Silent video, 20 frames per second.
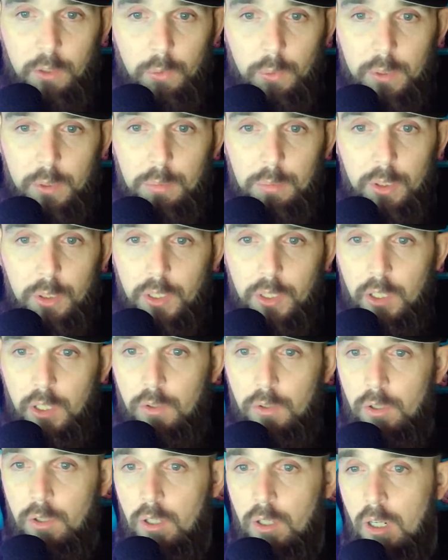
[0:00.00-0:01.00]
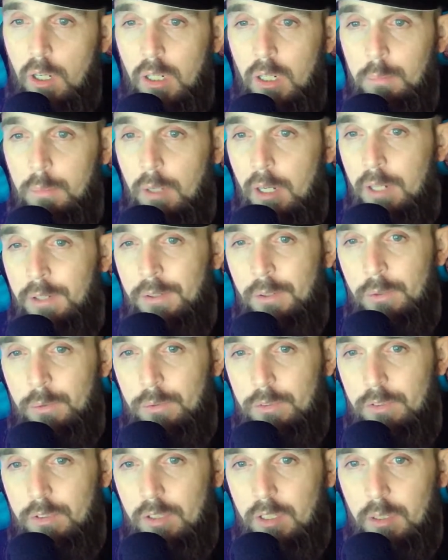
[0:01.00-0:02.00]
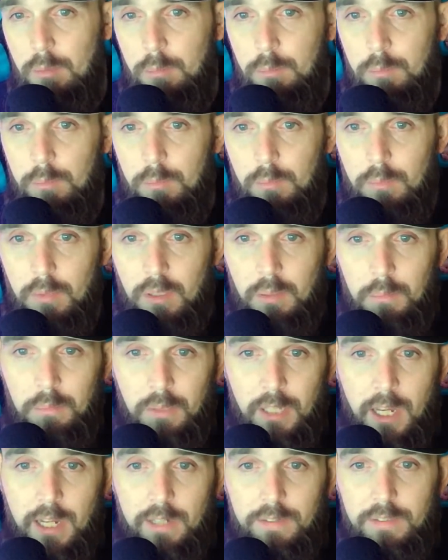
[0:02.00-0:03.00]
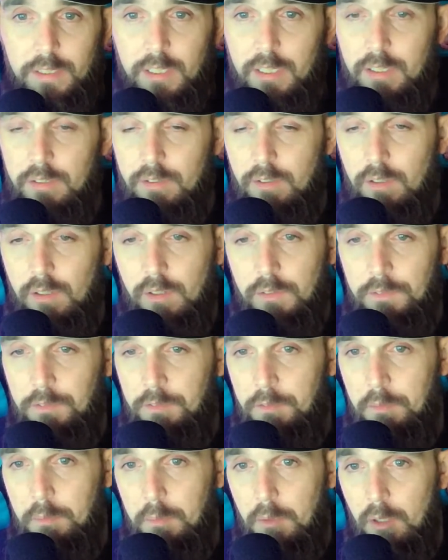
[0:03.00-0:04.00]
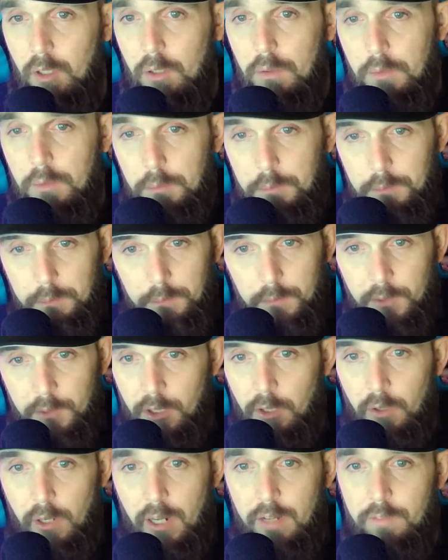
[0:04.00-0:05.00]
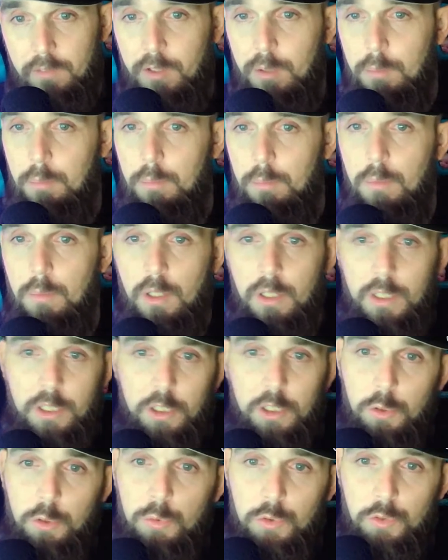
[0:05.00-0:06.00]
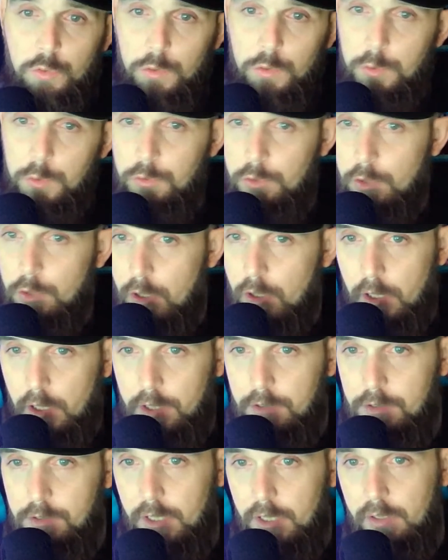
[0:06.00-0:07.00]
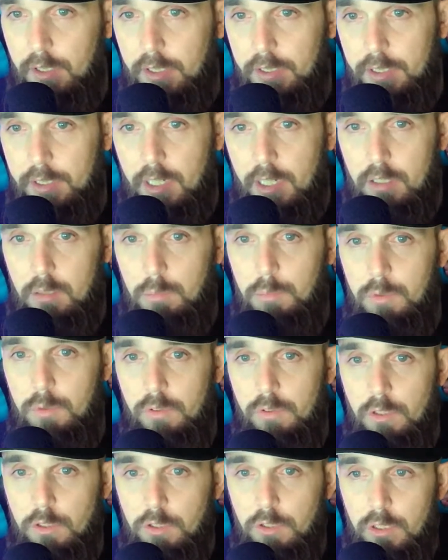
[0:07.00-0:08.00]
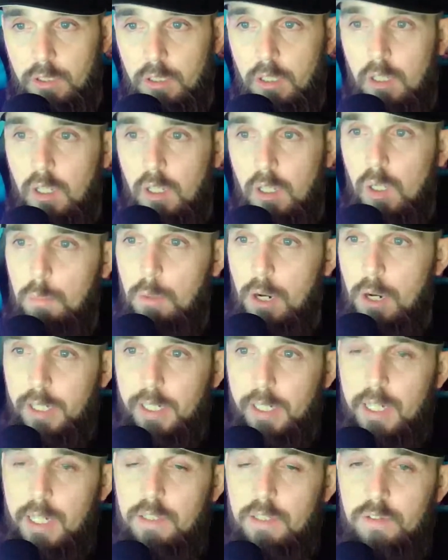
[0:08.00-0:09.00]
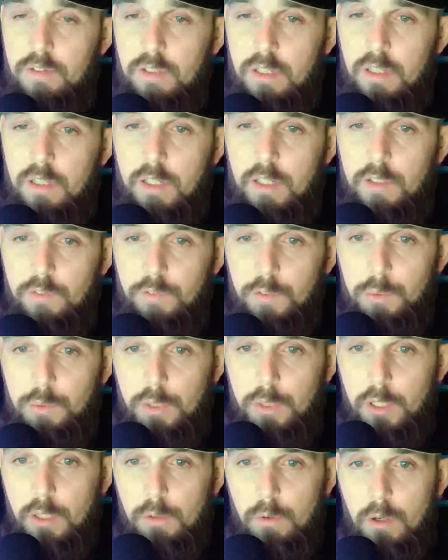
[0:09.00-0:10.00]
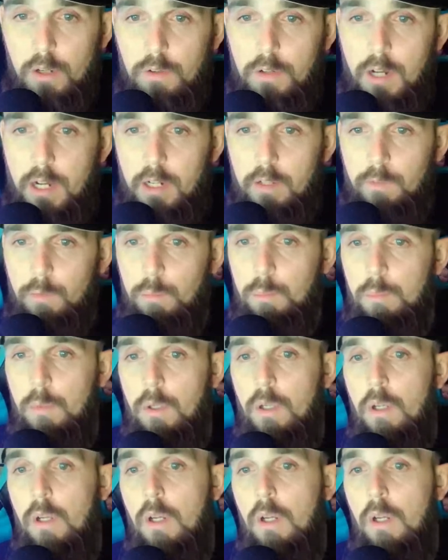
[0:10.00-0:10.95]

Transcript: for a rebuilding owner. I don't see him lasting having a huge future or anything like that at the position, but I can see a nice few year run out of him.